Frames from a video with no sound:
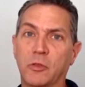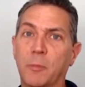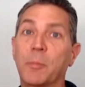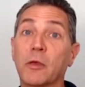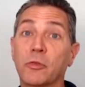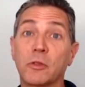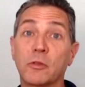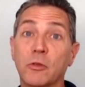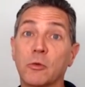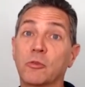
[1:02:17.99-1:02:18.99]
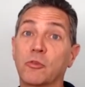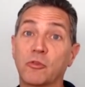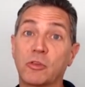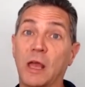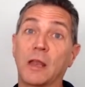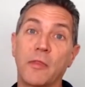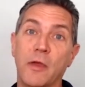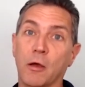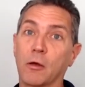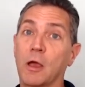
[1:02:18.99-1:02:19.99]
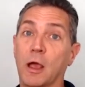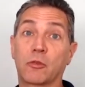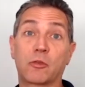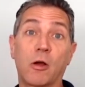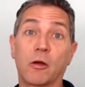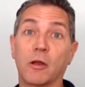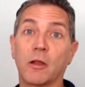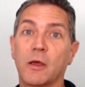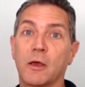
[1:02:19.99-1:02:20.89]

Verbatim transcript: The best thing to do is just get in there and start.